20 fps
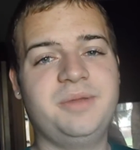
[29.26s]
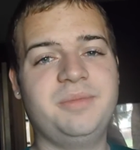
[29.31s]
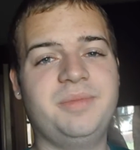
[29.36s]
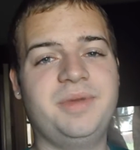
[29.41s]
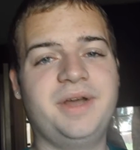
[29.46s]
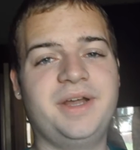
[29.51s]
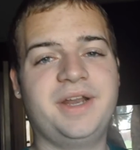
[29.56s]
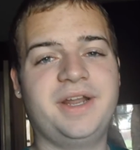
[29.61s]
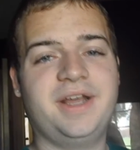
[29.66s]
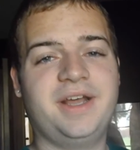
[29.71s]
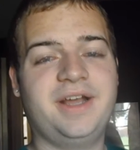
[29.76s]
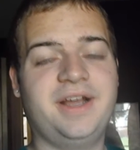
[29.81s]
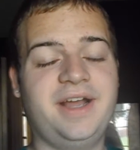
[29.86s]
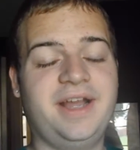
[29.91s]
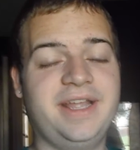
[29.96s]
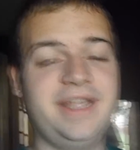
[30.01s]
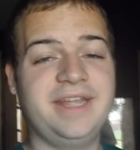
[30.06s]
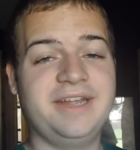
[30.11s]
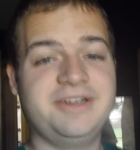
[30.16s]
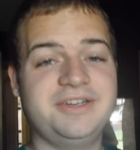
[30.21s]
But uh,
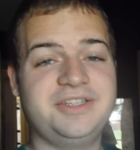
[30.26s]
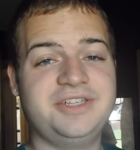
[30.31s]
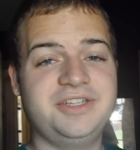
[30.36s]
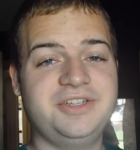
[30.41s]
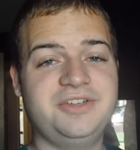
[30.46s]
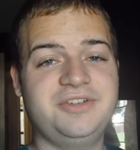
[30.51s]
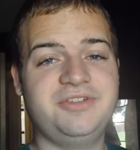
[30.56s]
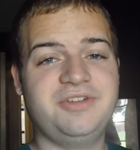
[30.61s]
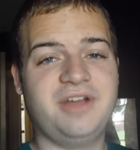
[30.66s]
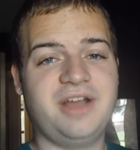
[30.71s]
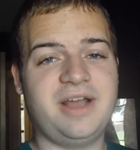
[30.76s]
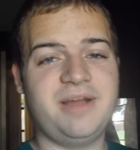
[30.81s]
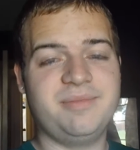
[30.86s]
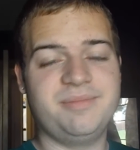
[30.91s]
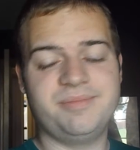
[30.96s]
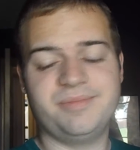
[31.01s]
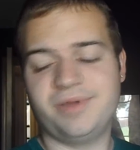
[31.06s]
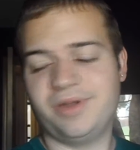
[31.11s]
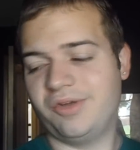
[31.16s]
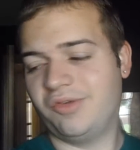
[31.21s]
I guarantee you,
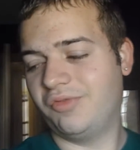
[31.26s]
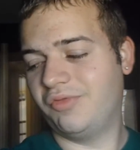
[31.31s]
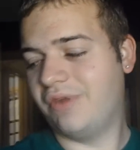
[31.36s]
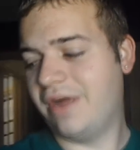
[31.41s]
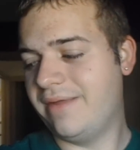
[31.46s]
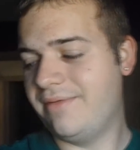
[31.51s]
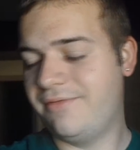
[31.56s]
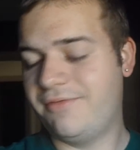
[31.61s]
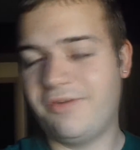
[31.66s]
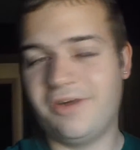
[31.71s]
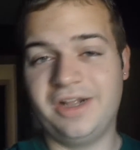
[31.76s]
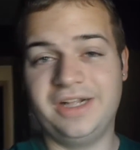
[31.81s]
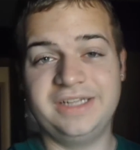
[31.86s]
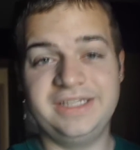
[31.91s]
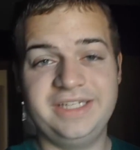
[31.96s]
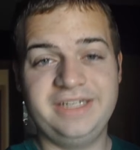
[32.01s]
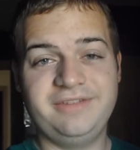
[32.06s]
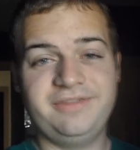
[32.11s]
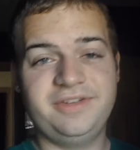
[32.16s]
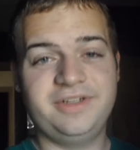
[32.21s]
um, right before I
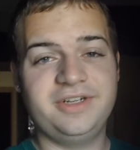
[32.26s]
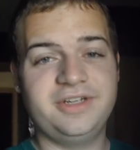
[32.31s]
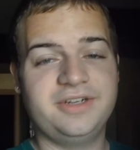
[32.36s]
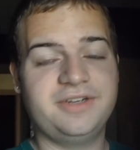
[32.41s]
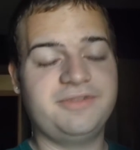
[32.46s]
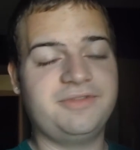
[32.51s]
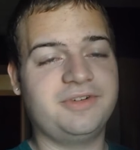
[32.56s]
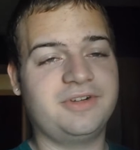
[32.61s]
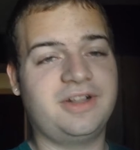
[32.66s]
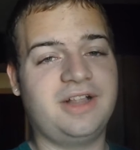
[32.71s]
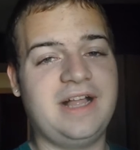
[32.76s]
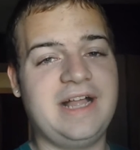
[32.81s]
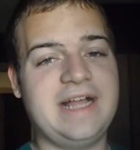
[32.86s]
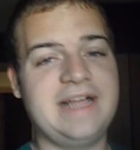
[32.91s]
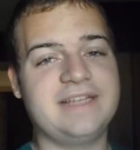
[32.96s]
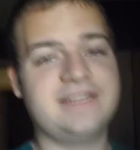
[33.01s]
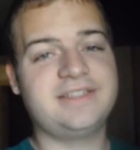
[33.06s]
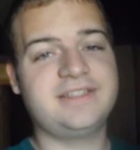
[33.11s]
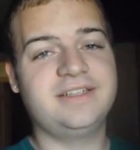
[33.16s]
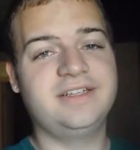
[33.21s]
leave here for
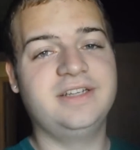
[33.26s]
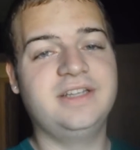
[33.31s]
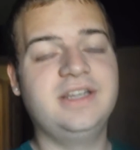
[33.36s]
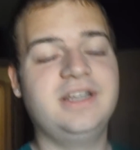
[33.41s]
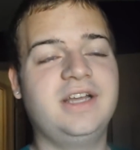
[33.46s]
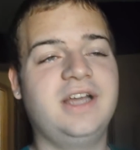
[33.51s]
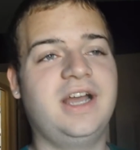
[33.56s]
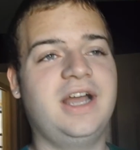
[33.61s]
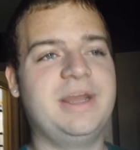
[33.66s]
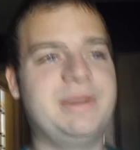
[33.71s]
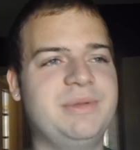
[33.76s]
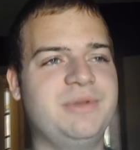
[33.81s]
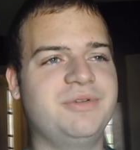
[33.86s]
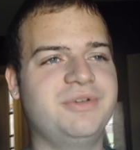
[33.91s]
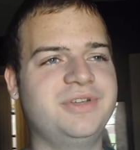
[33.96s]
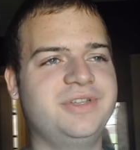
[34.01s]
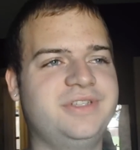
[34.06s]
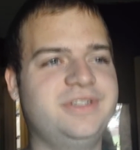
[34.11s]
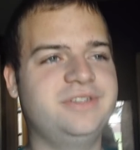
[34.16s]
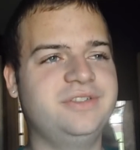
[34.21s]
class, I'm
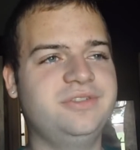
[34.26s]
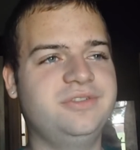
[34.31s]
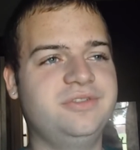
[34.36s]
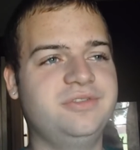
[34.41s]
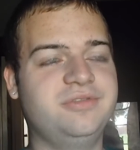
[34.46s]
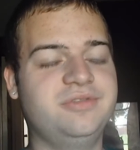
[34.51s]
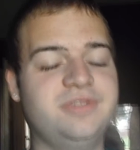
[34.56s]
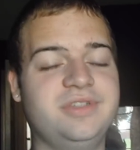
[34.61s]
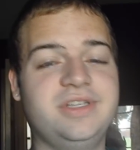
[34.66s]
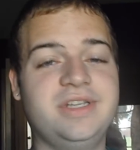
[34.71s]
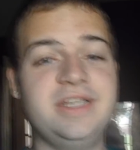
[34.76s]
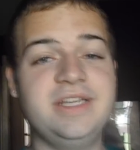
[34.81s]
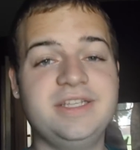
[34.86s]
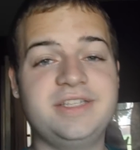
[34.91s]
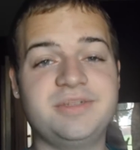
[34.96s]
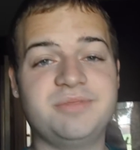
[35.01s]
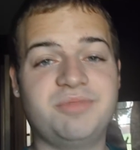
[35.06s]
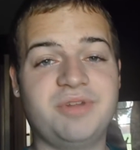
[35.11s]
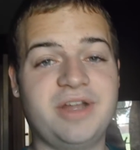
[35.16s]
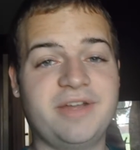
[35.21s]
going to eat
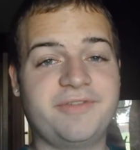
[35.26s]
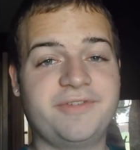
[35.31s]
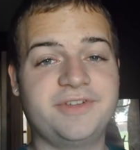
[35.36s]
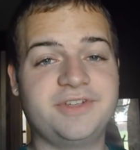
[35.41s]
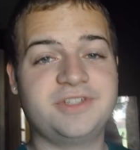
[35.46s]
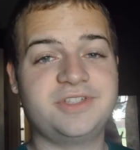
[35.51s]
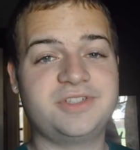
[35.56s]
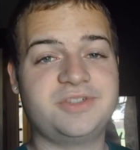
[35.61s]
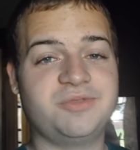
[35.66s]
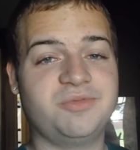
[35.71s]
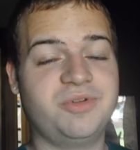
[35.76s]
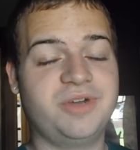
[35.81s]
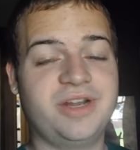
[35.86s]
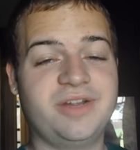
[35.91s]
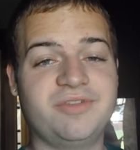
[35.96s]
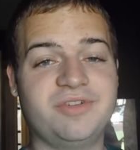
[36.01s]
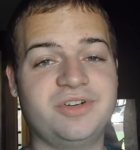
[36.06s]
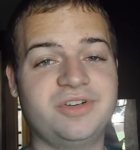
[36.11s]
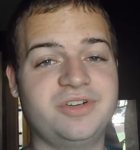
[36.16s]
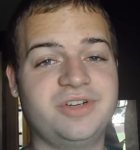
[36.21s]
some breakfast,
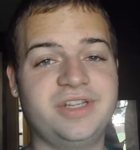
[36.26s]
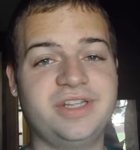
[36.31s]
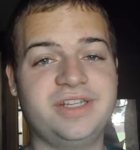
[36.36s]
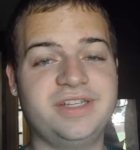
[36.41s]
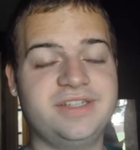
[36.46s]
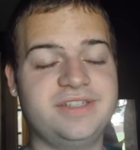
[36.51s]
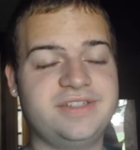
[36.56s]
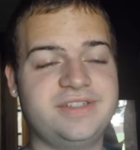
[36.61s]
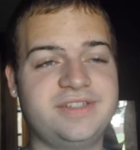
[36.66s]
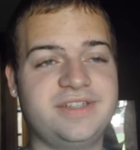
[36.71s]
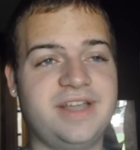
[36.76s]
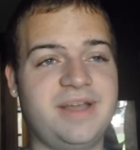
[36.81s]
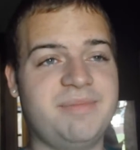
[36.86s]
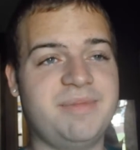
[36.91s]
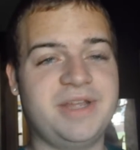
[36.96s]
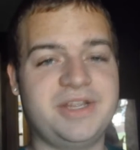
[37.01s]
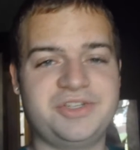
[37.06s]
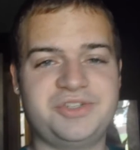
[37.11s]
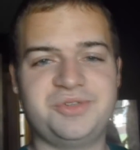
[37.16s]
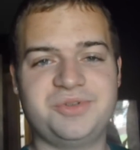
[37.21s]
whatever it is, I'm
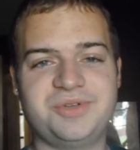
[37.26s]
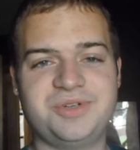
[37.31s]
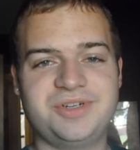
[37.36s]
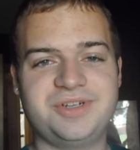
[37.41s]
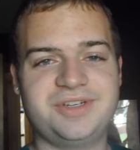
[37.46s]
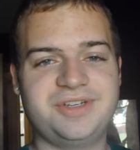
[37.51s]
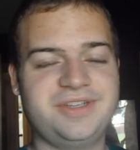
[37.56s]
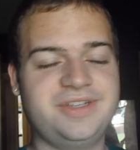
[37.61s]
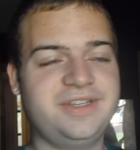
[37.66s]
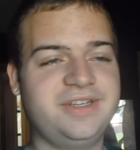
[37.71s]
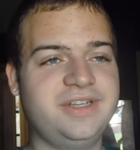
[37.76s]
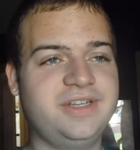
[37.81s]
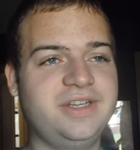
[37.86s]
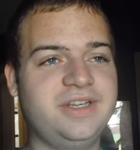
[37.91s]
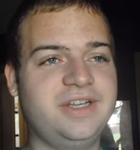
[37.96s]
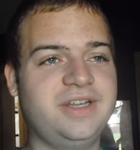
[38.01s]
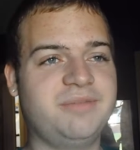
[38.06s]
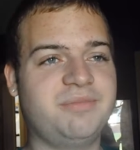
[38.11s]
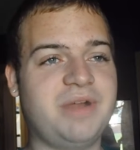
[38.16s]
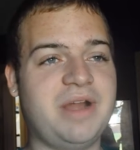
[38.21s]
not sure.
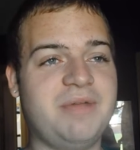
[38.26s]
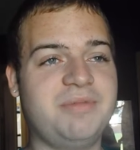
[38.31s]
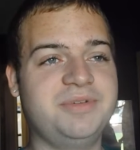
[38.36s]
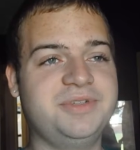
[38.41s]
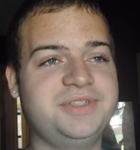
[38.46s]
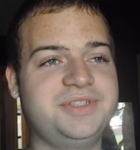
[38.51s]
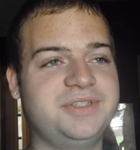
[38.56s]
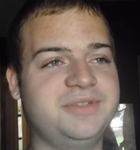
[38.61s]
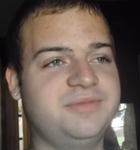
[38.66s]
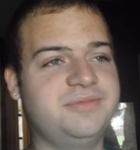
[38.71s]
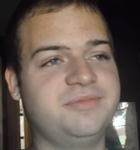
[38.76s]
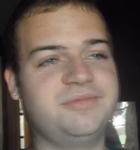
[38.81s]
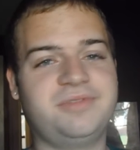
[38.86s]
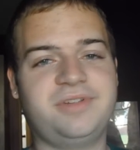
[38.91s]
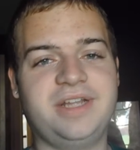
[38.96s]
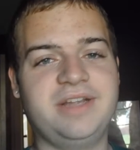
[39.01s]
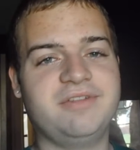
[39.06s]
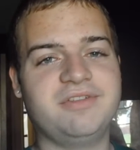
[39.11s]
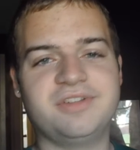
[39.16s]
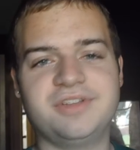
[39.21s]
Probably some
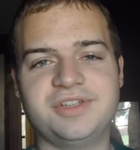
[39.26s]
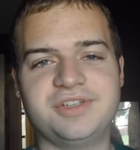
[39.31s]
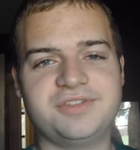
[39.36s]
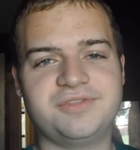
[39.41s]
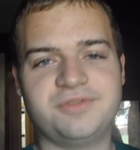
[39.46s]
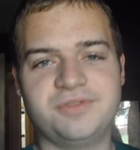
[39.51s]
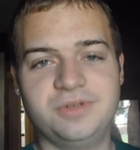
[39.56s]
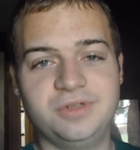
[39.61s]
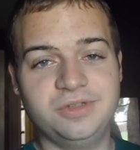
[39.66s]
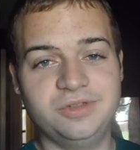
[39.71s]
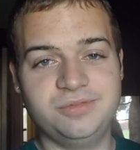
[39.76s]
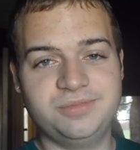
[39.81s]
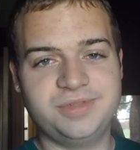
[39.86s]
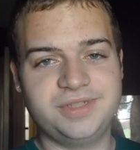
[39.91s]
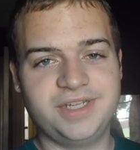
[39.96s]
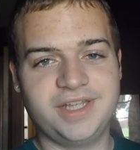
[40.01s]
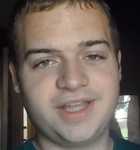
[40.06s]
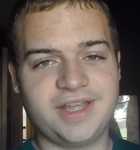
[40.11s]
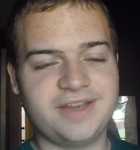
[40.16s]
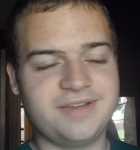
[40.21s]
flavorless Fruit Loops
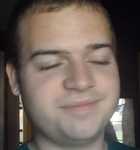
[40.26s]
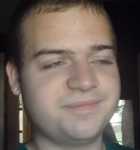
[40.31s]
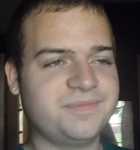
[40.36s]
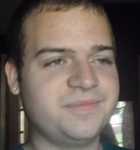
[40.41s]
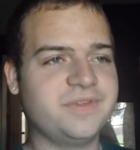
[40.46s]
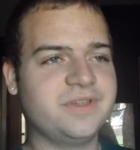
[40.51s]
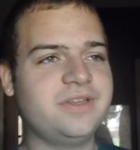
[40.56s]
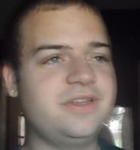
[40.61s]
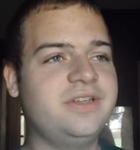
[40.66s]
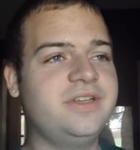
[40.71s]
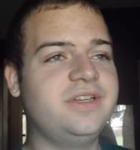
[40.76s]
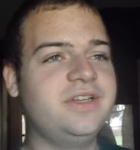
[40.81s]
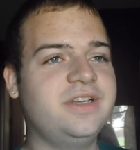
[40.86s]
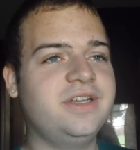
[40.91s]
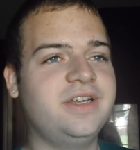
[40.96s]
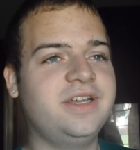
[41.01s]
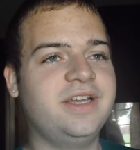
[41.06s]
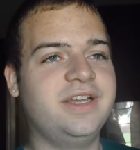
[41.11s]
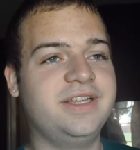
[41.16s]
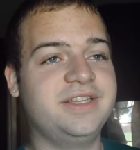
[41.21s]
again,
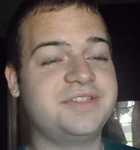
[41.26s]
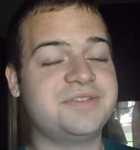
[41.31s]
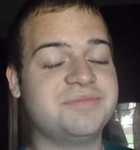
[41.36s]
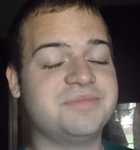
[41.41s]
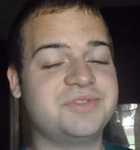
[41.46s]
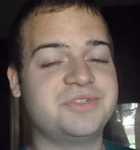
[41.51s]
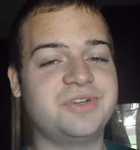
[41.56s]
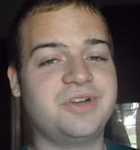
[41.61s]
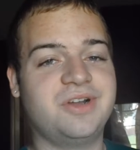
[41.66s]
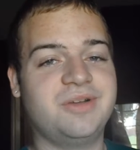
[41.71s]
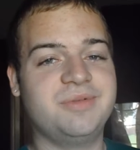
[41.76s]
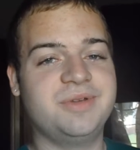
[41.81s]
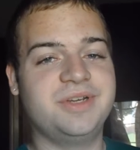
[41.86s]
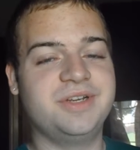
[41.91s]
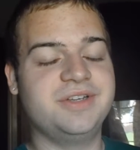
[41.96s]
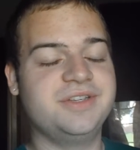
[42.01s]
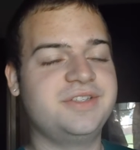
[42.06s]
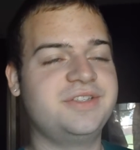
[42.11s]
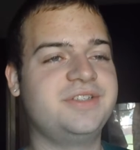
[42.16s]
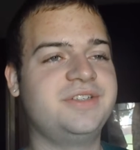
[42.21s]
and some
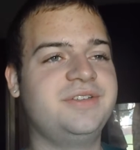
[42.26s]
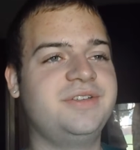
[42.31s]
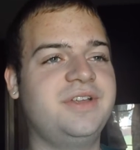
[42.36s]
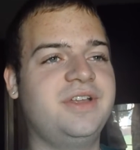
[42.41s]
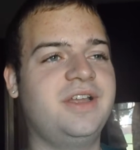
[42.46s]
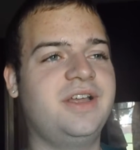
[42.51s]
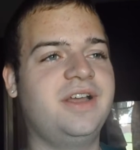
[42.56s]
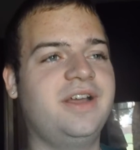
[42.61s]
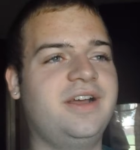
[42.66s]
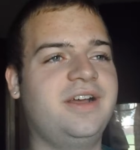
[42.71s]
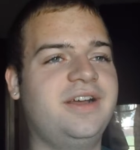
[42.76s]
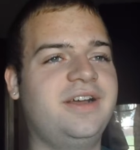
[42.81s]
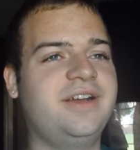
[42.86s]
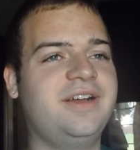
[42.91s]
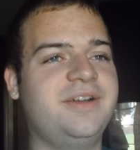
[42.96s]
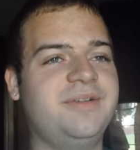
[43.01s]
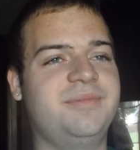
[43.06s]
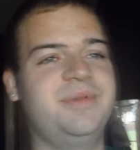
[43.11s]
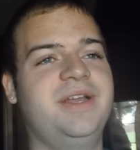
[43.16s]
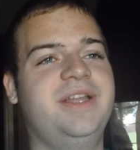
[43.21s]
strawberries.
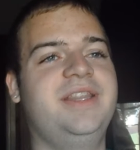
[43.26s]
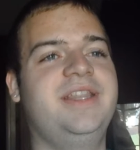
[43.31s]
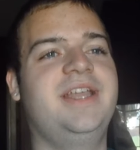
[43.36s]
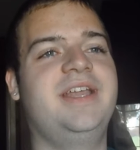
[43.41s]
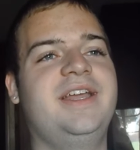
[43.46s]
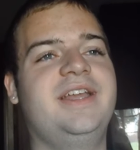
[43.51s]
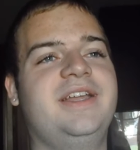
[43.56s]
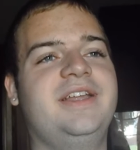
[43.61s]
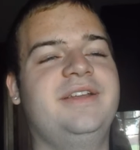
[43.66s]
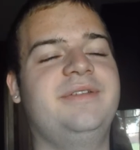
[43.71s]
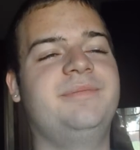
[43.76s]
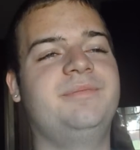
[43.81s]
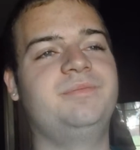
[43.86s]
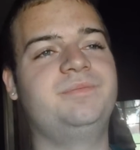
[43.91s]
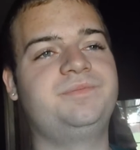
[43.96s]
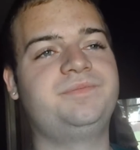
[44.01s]
Um, and then